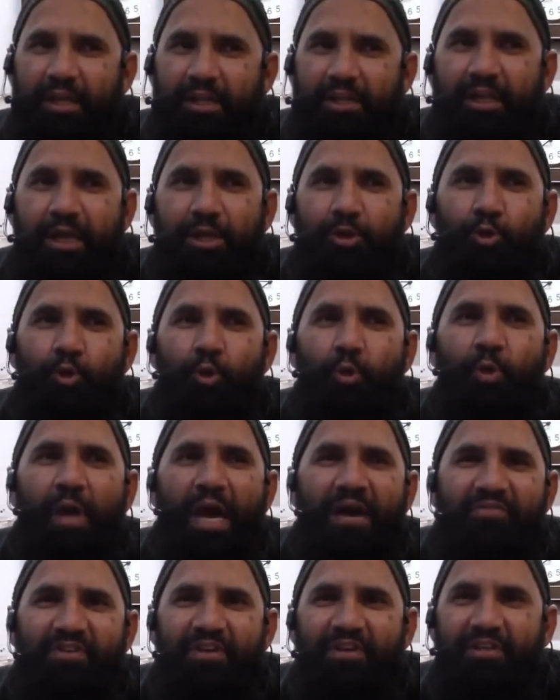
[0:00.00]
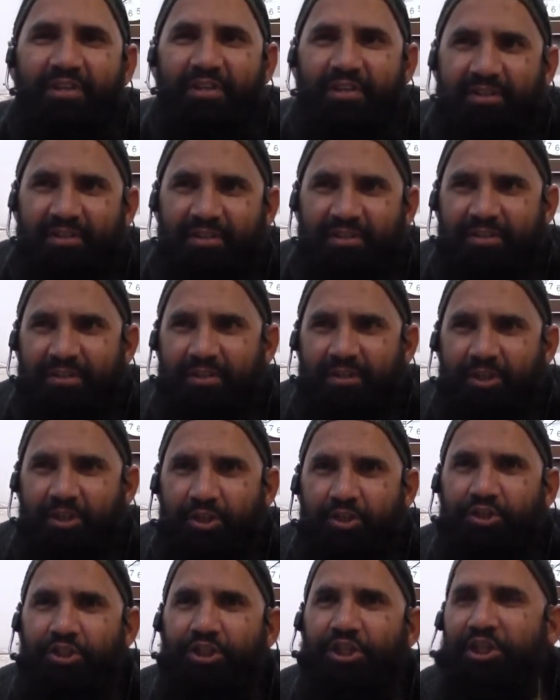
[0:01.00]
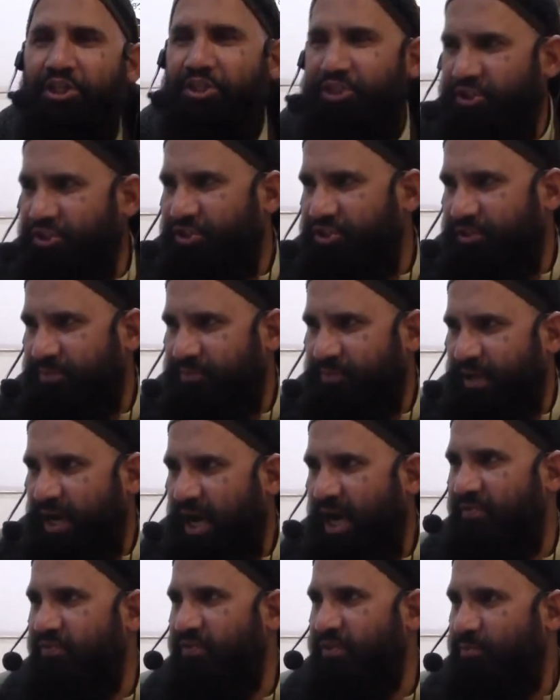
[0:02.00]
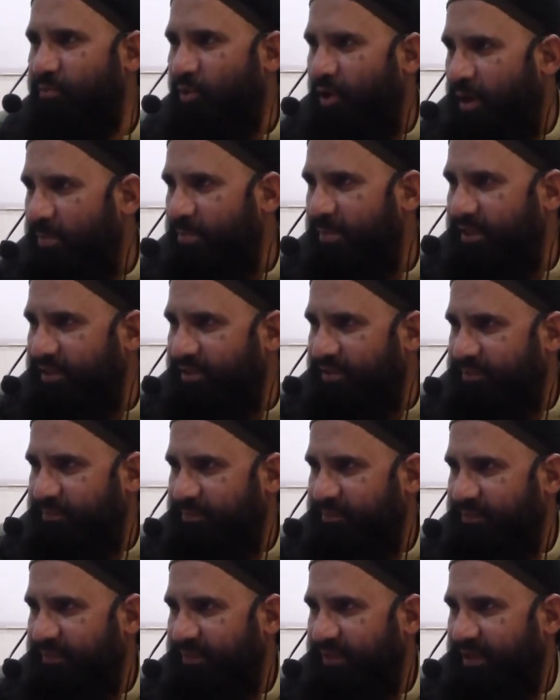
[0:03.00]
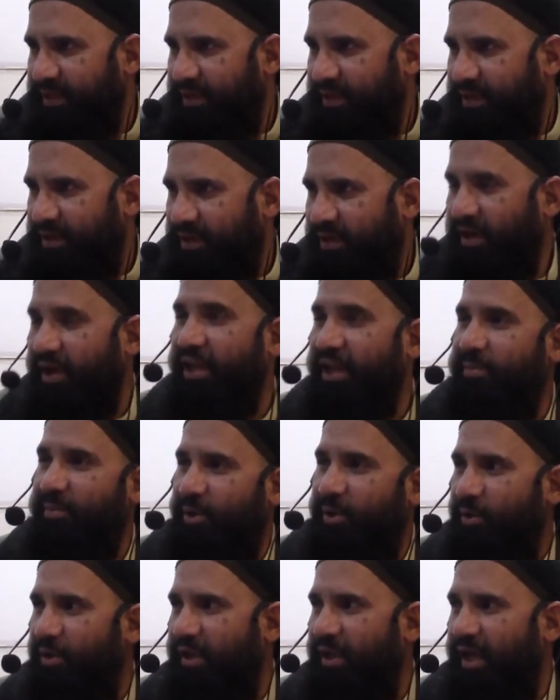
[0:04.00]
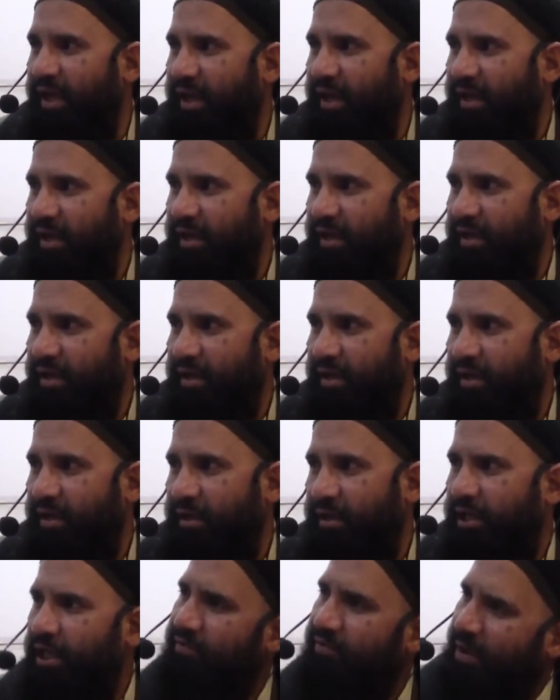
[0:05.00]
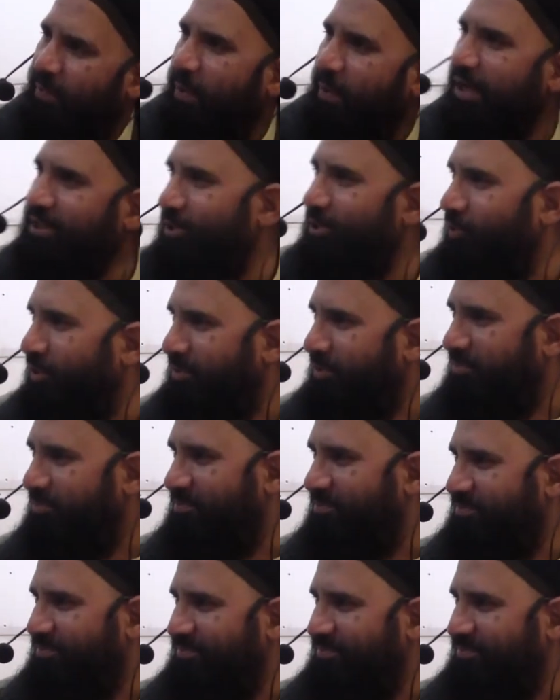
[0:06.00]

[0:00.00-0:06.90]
that whoever teaches Hafiz Muhammad Rahimahullah, he will pass away.